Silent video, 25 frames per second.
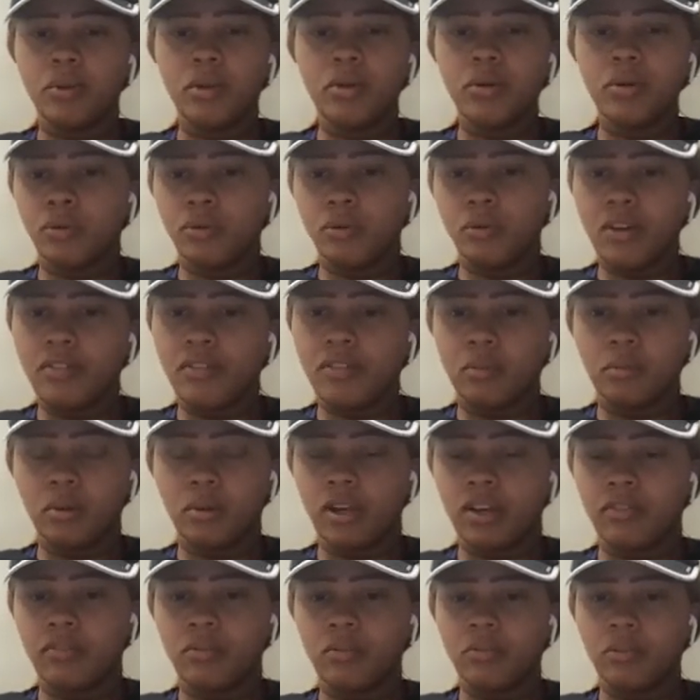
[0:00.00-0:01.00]
bill you have to
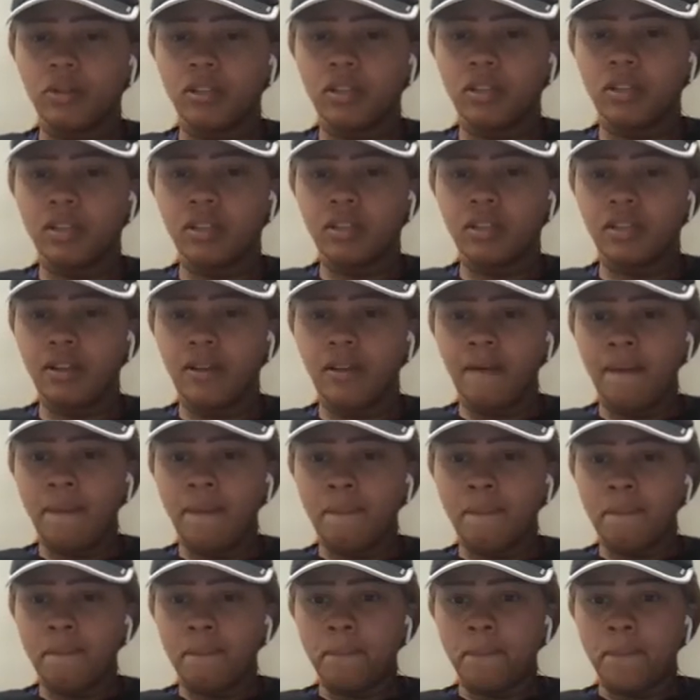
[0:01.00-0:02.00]
pay every month.
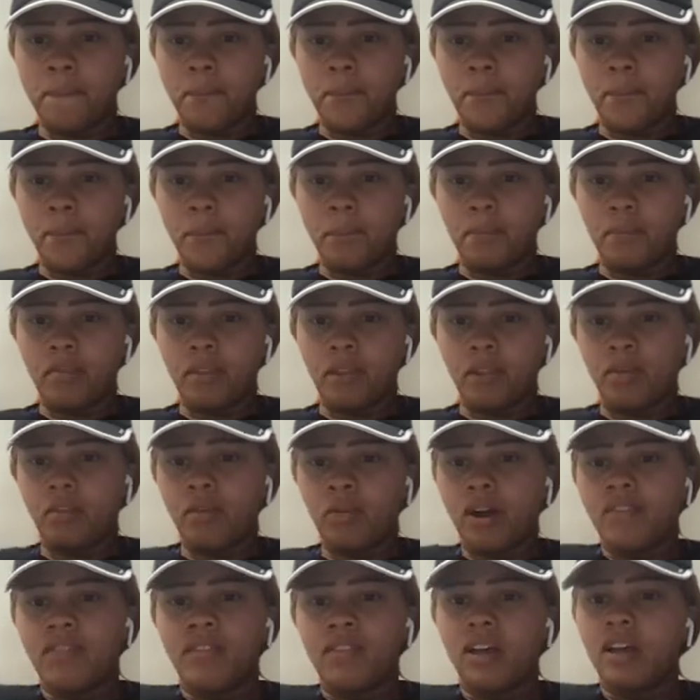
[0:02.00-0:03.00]
Like,
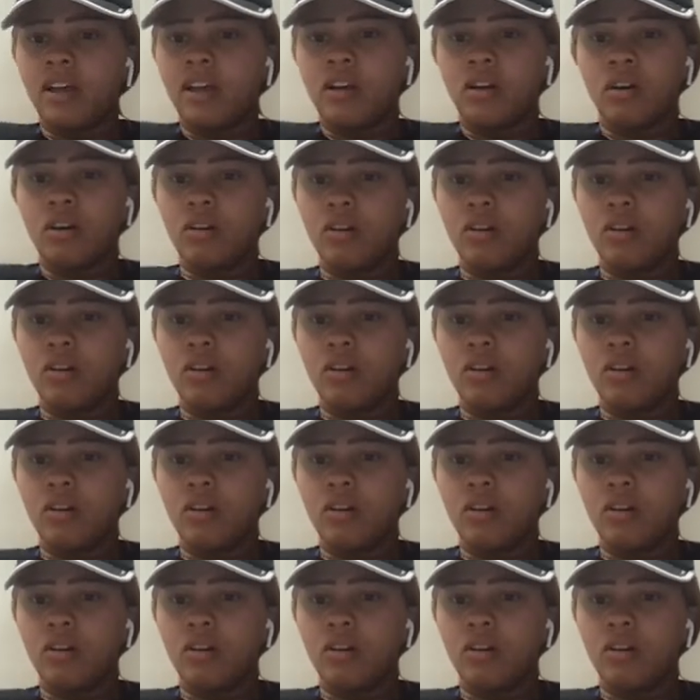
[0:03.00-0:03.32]
you don't have that